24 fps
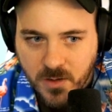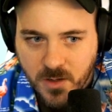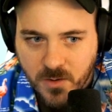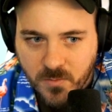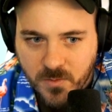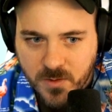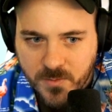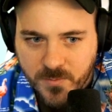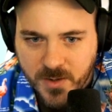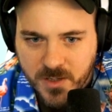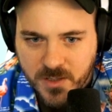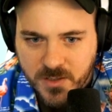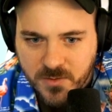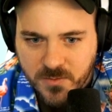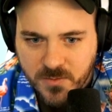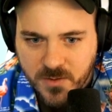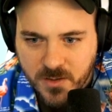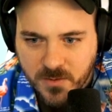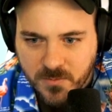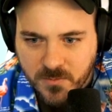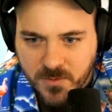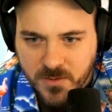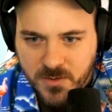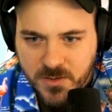hold on. What am I
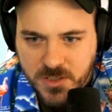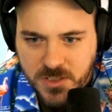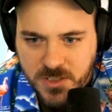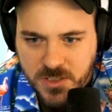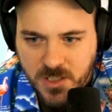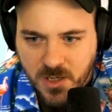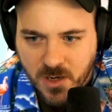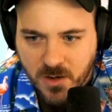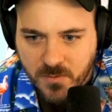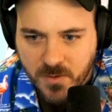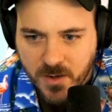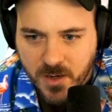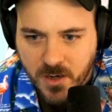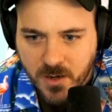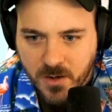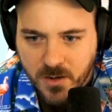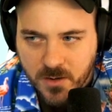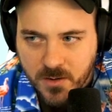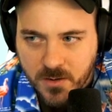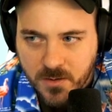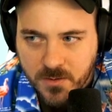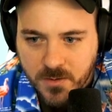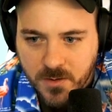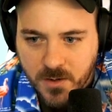doing? Where's the... Oh, right here.
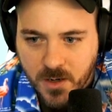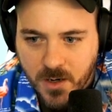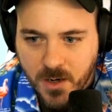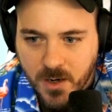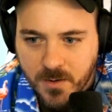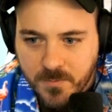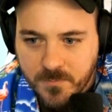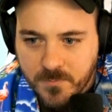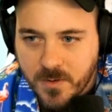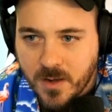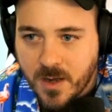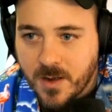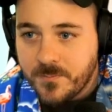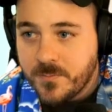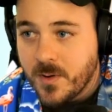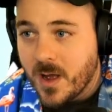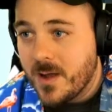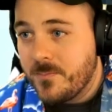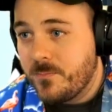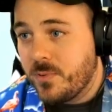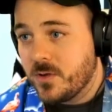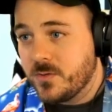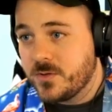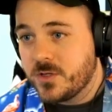All right. I'm,
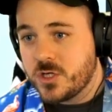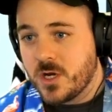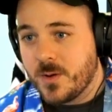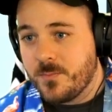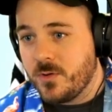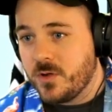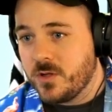I pulled the, I